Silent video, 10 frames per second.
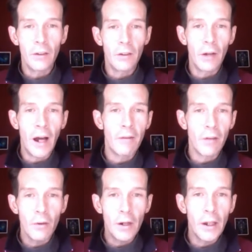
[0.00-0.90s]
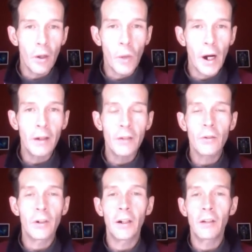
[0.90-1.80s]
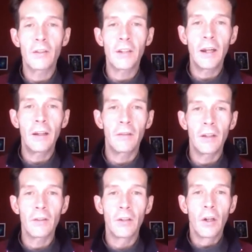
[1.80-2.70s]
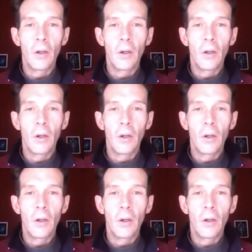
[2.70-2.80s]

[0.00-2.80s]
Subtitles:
You have already awareness or an understanding of this.